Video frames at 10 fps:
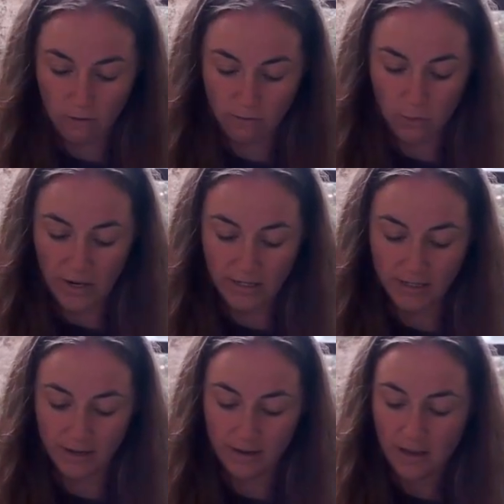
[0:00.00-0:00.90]
over the
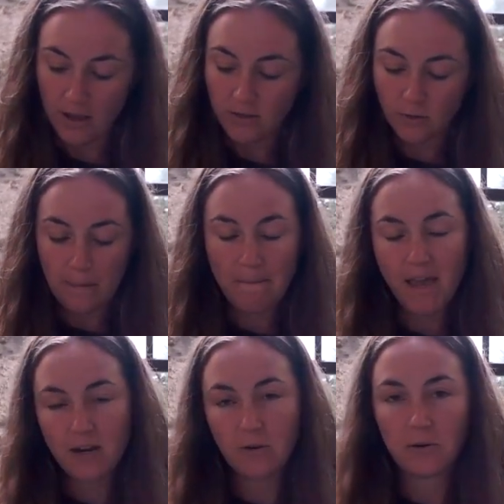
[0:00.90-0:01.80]
winter. So it
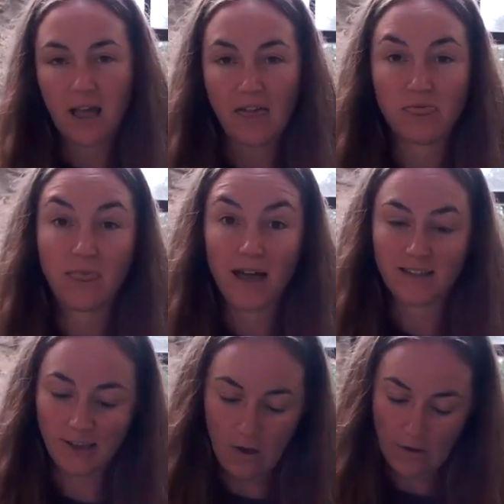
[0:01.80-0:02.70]
may not get that
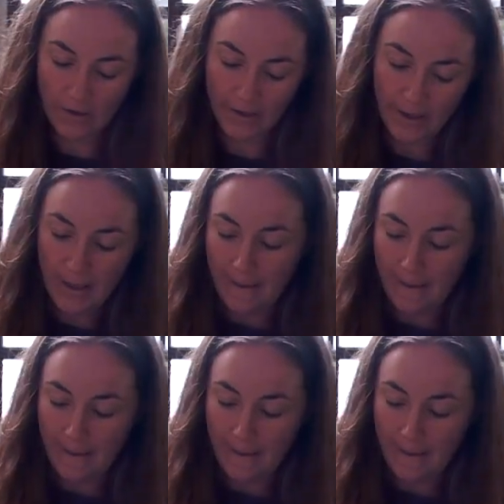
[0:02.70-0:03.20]
high,